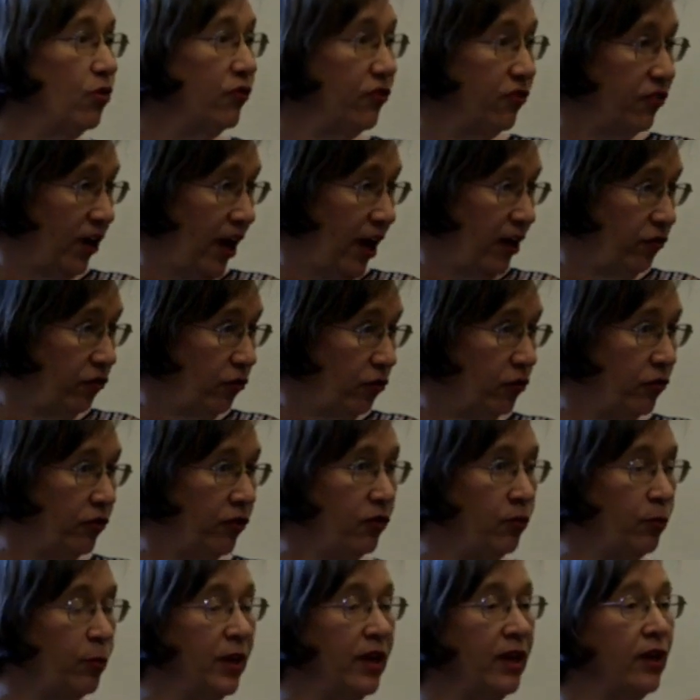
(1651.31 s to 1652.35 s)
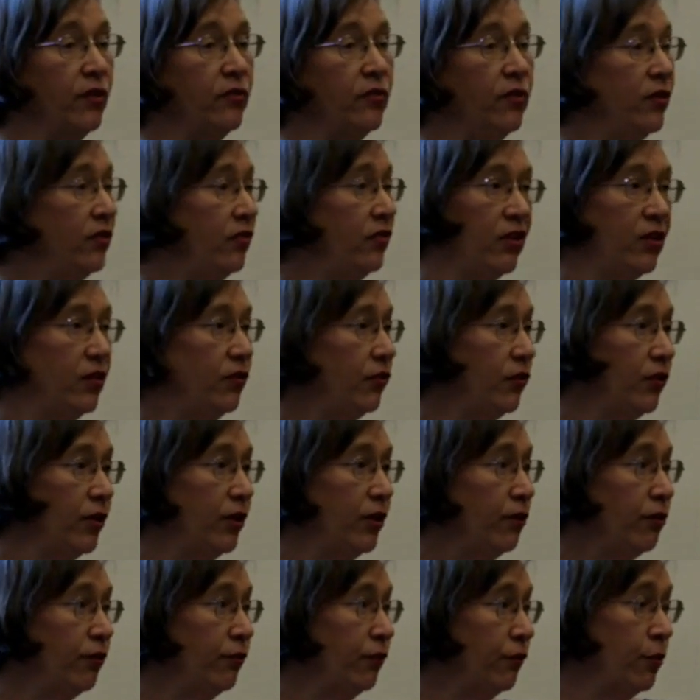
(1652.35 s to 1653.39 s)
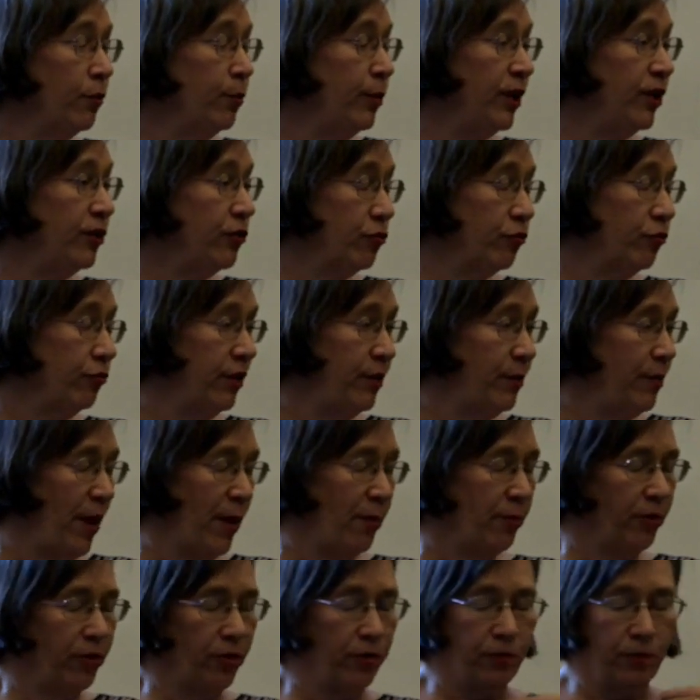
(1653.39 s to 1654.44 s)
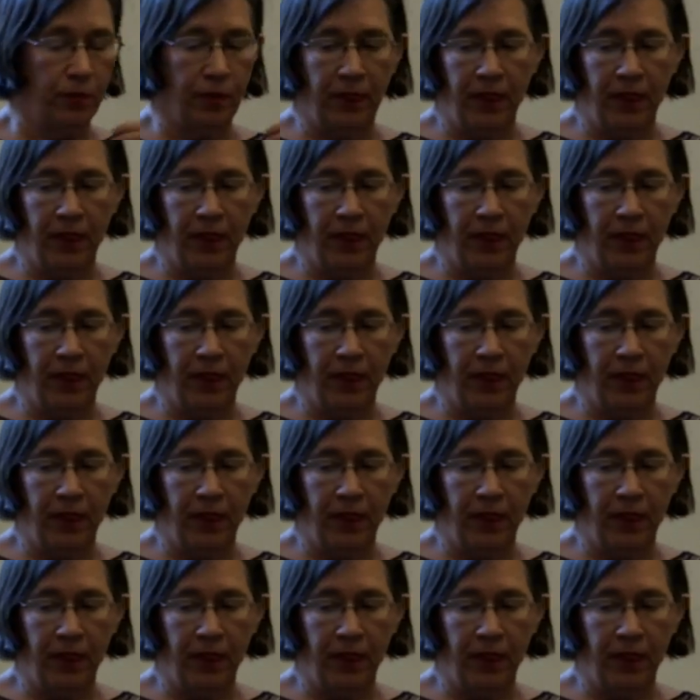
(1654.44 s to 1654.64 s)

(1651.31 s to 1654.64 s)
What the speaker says: schedule just because it's easier for me to remember.